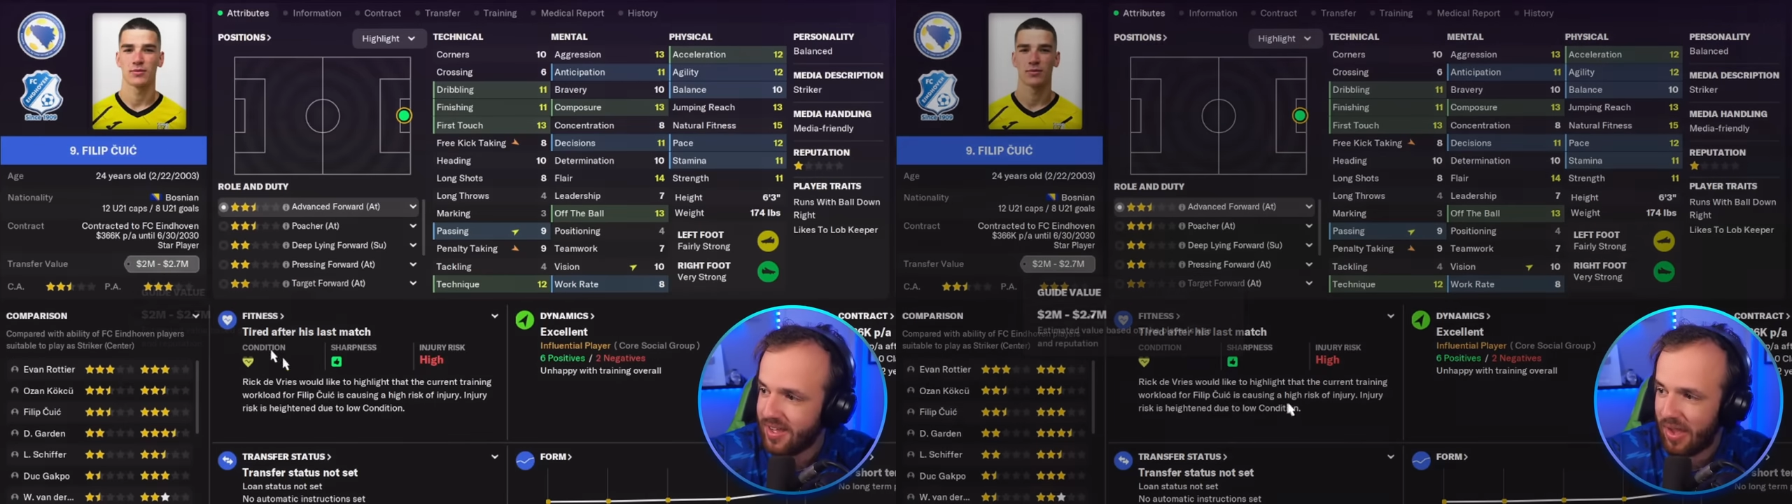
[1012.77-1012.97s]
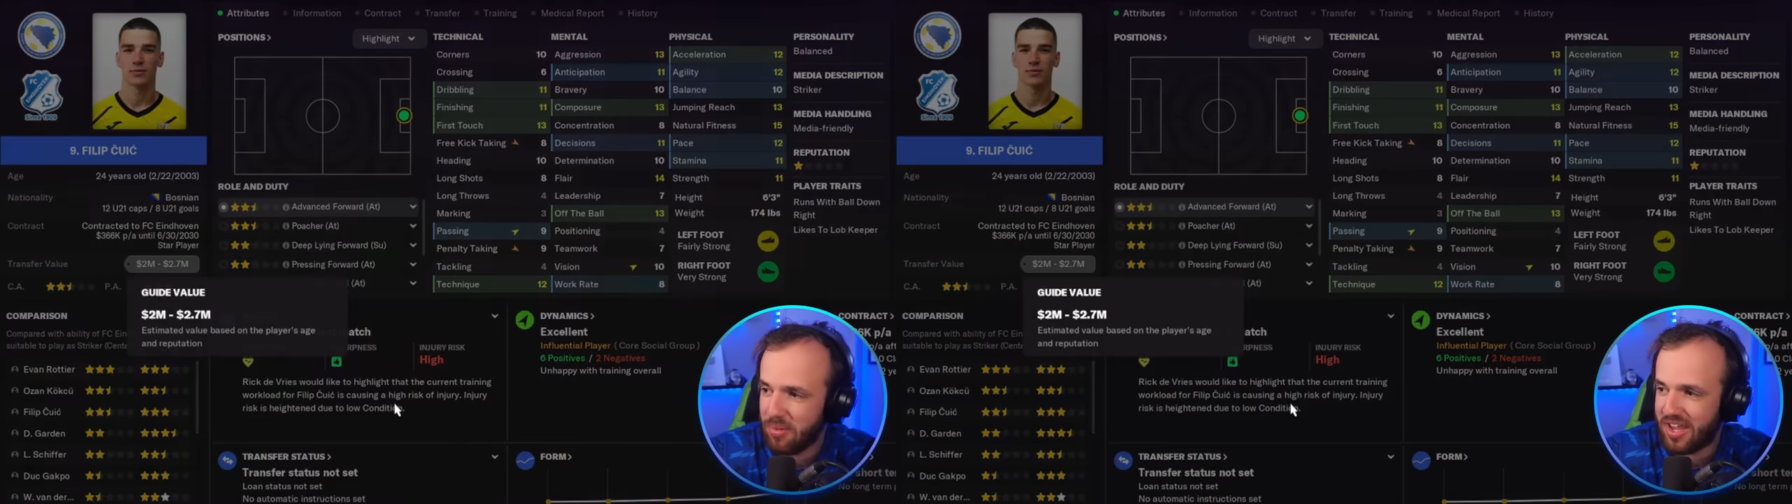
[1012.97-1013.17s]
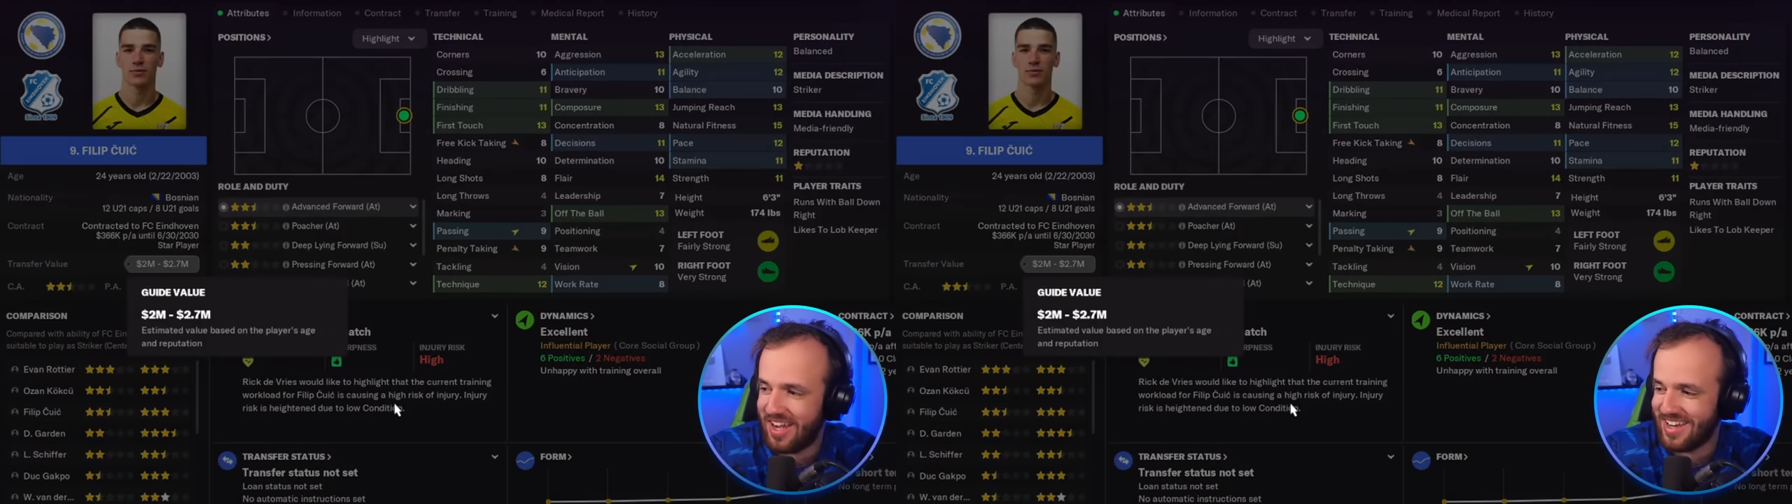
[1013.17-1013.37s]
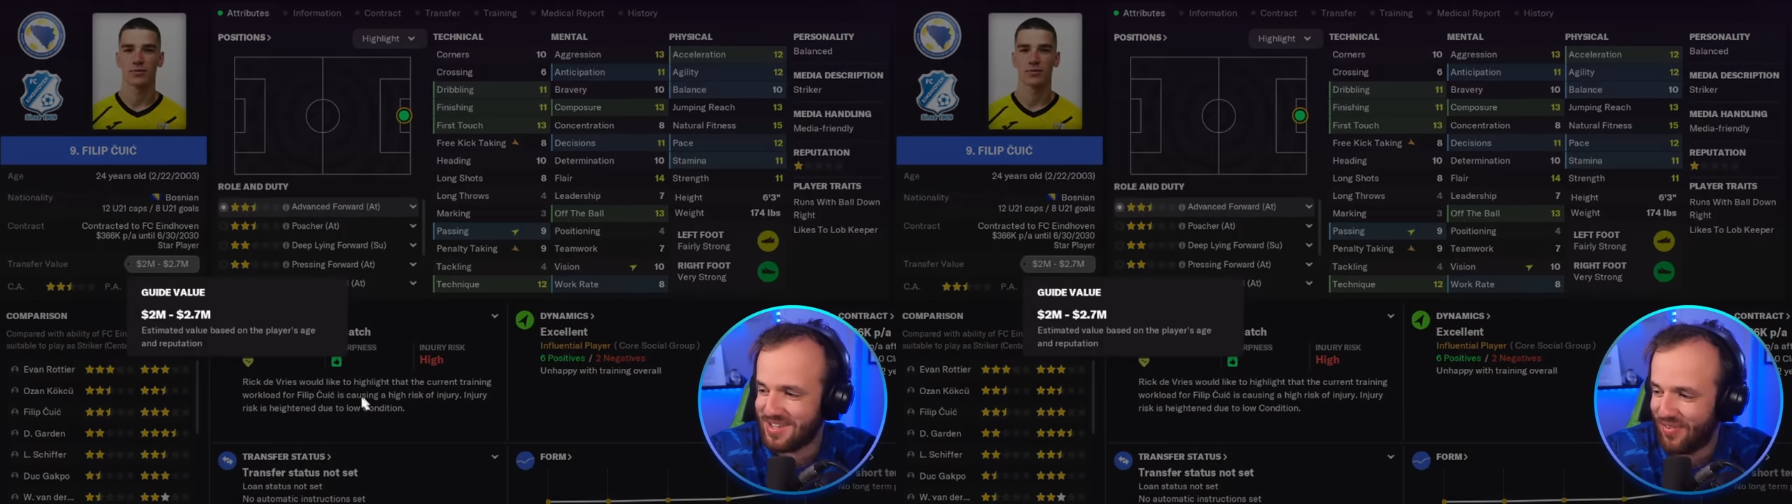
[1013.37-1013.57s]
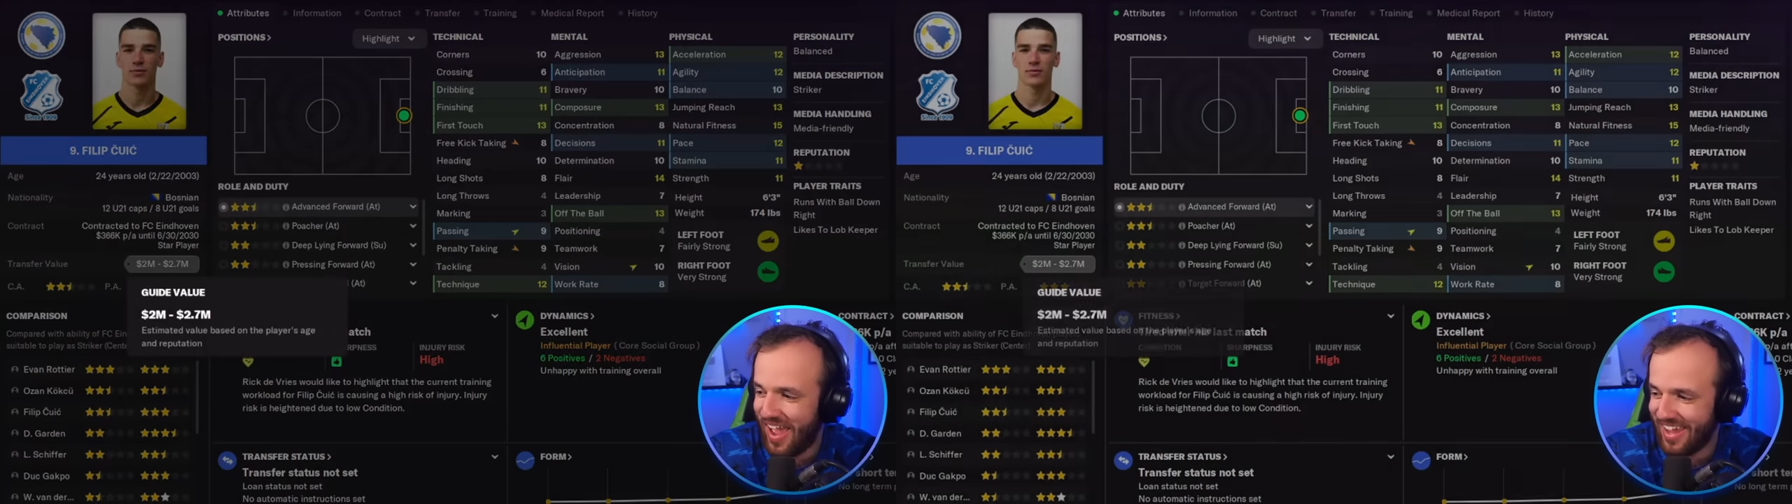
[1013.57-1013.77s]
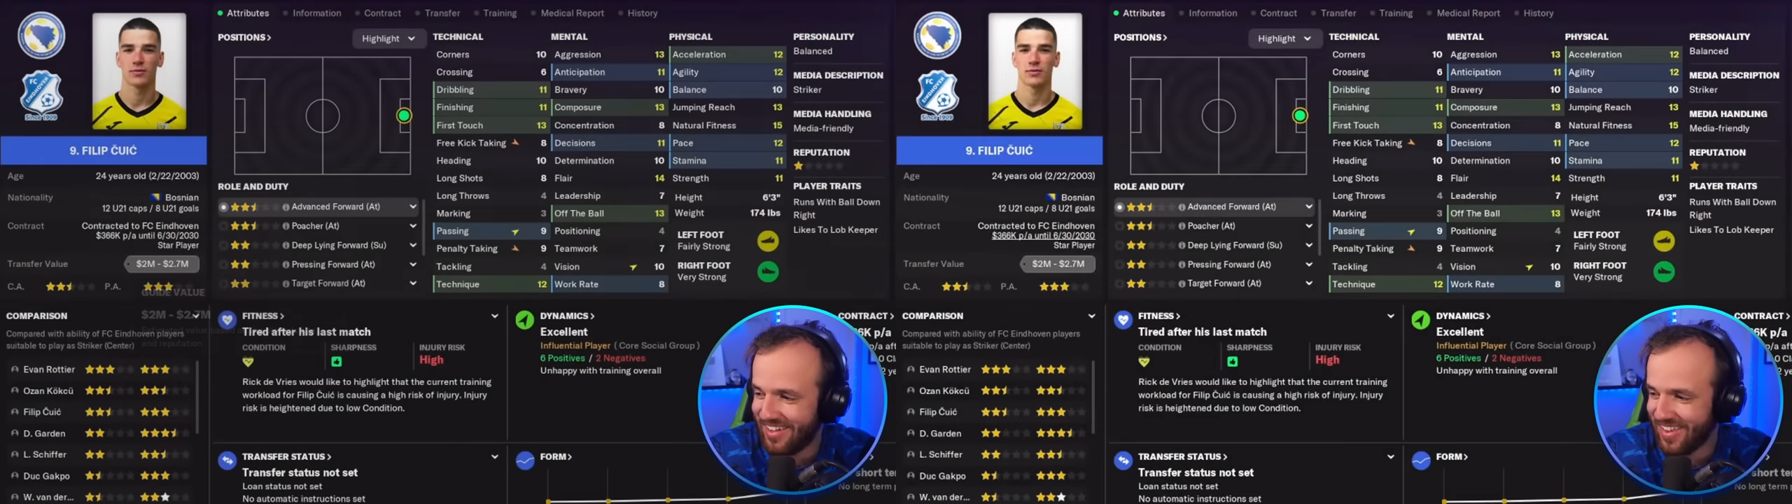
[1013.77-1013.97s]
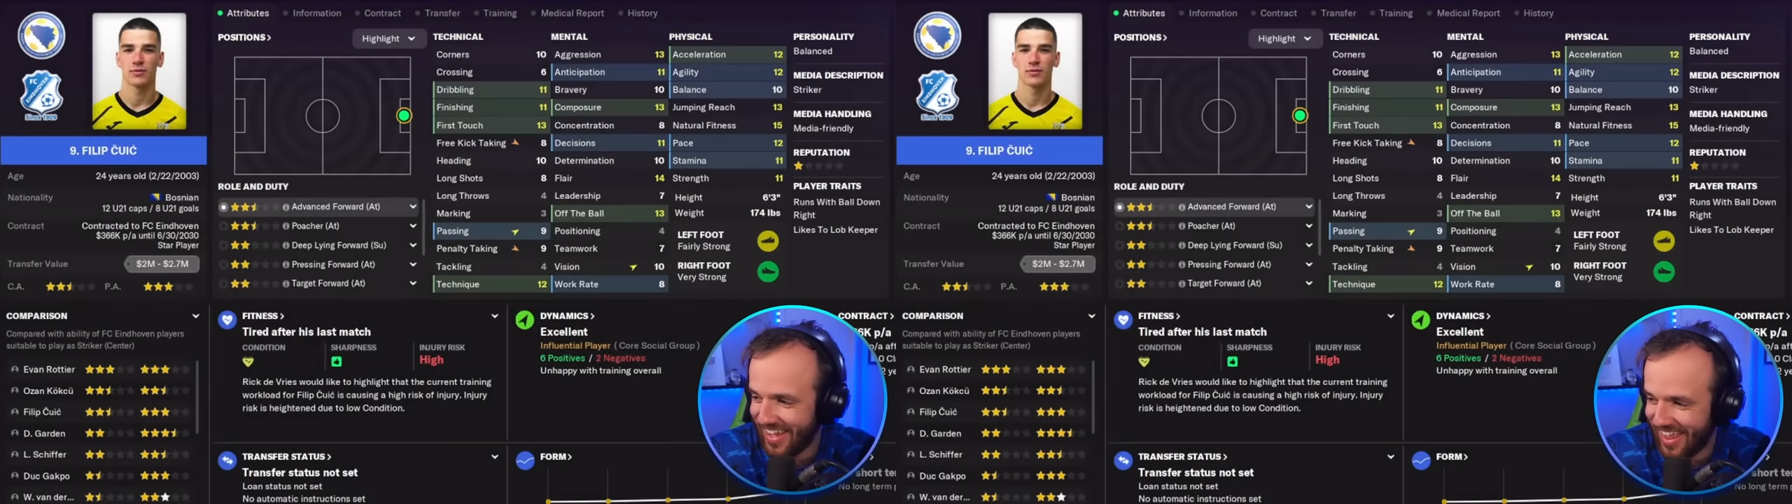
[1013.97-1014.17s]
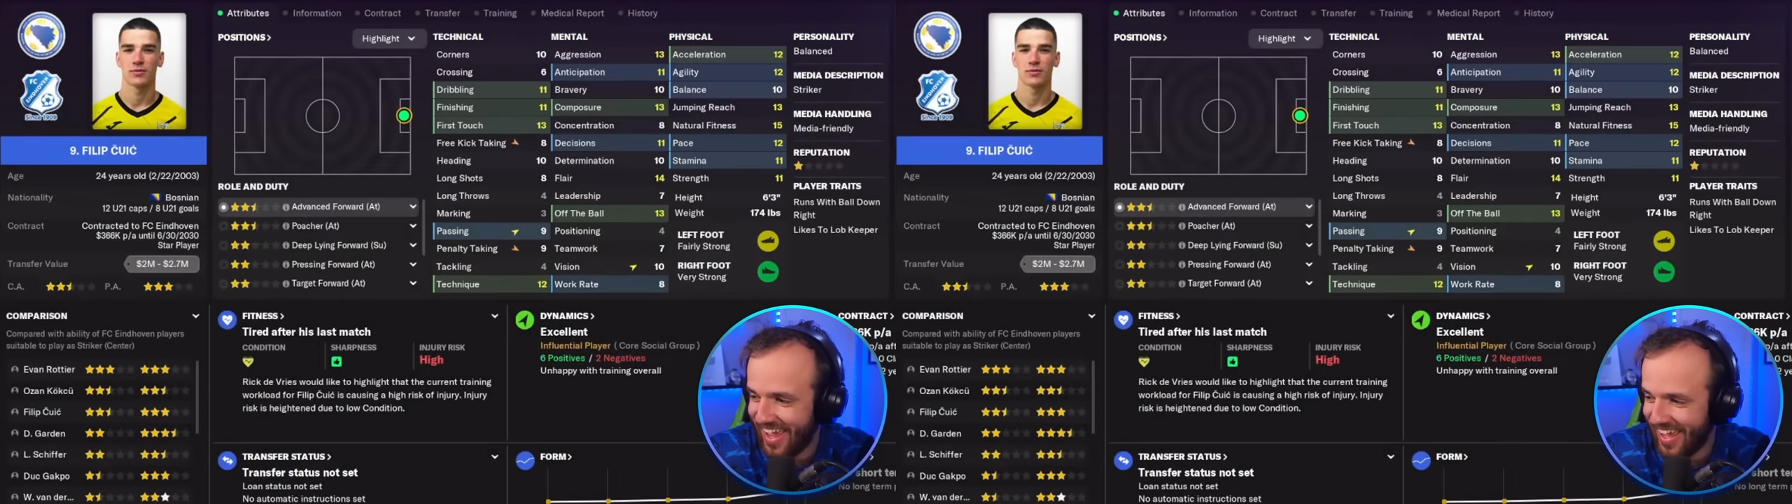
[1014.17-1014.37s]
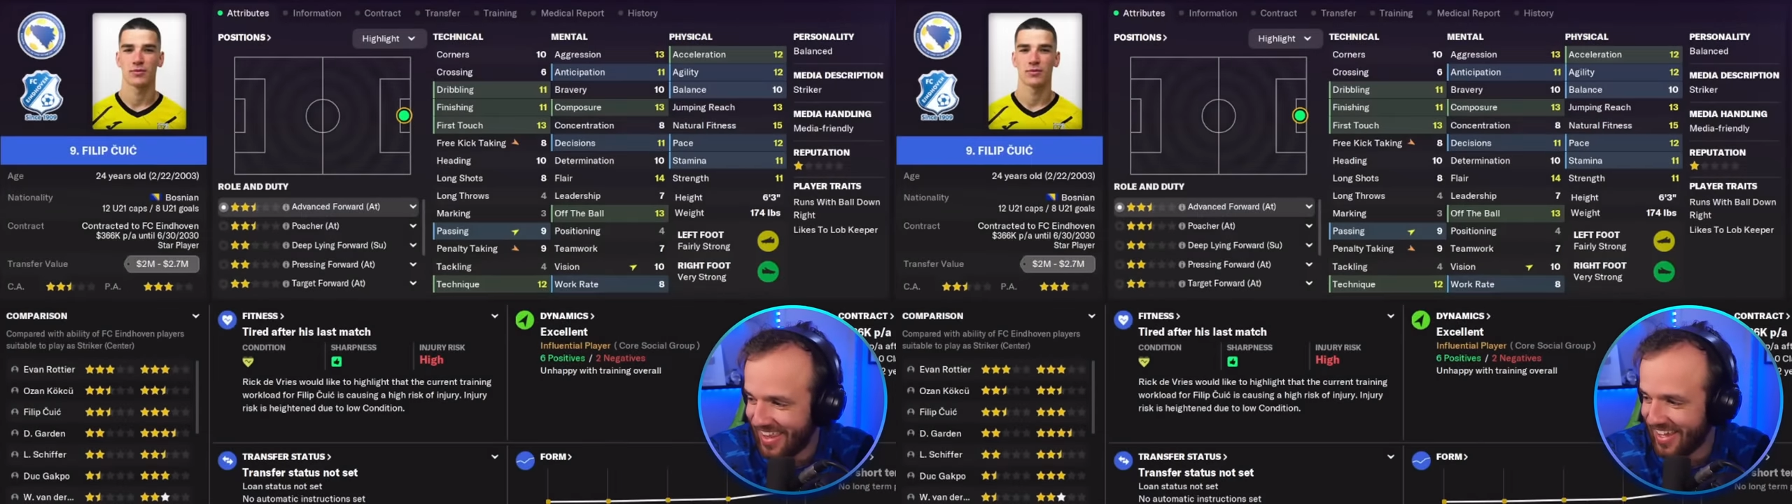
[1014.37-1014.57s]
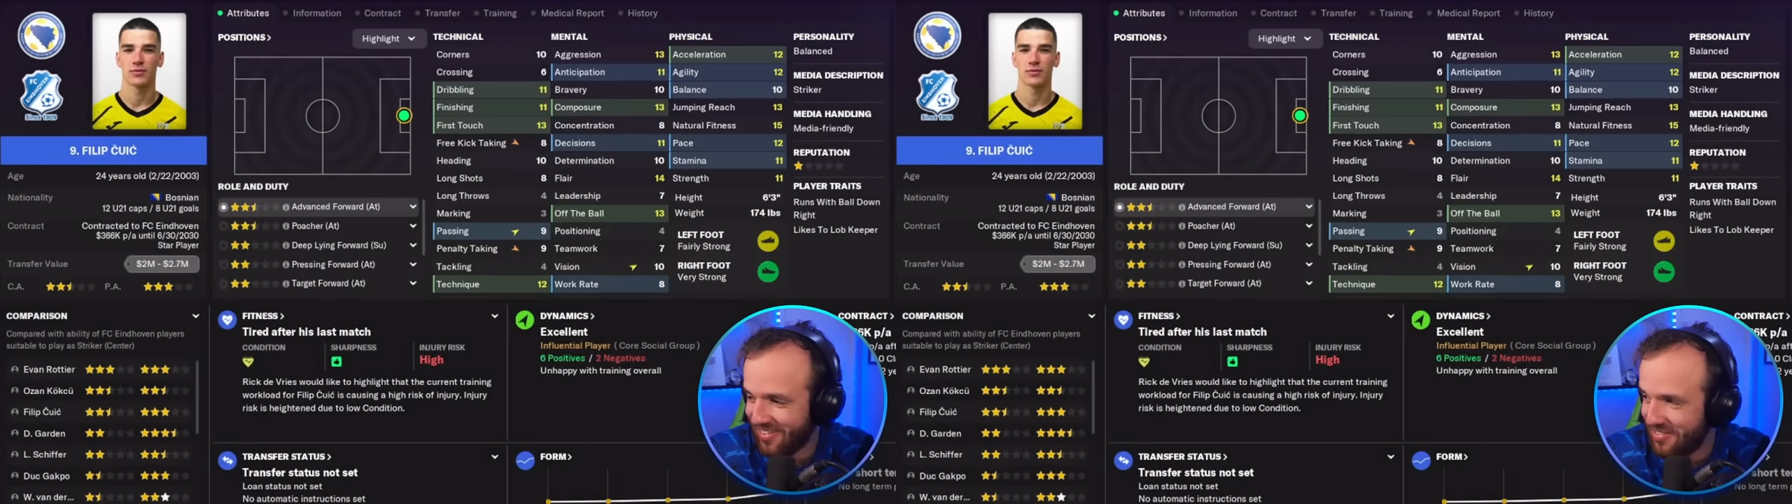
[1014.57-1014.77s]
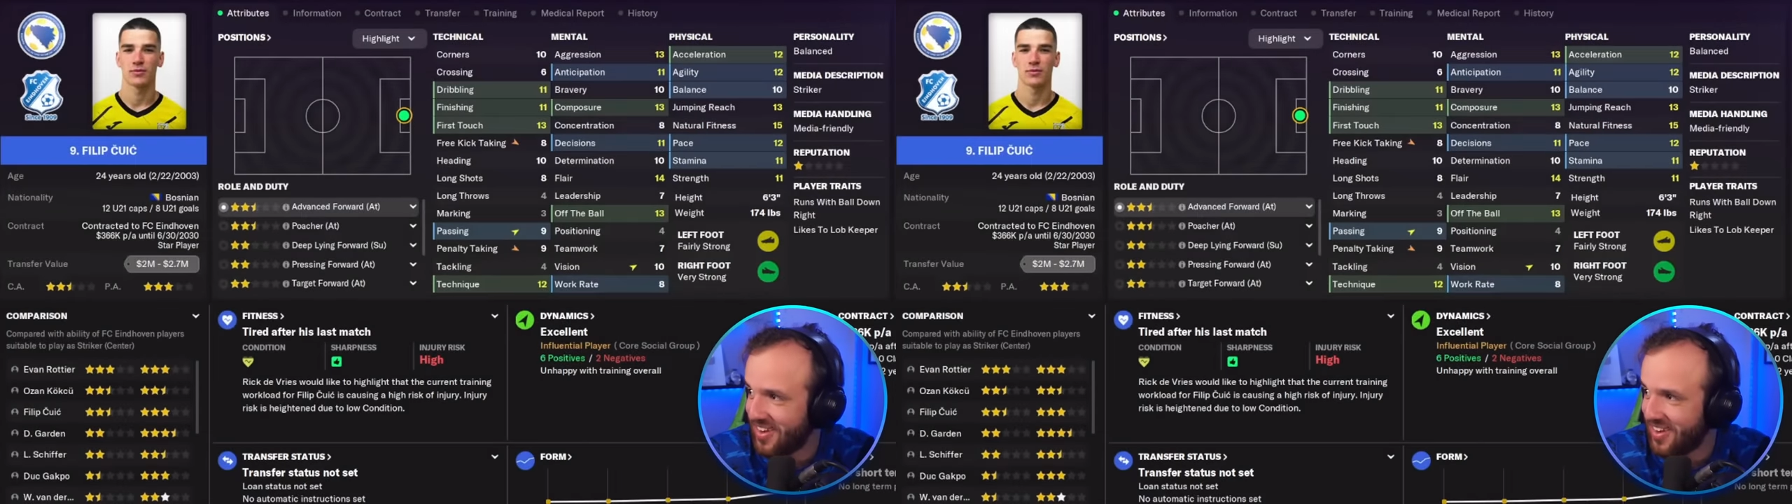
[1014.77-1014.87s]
I'm looking at his value. Like I yeah. think it would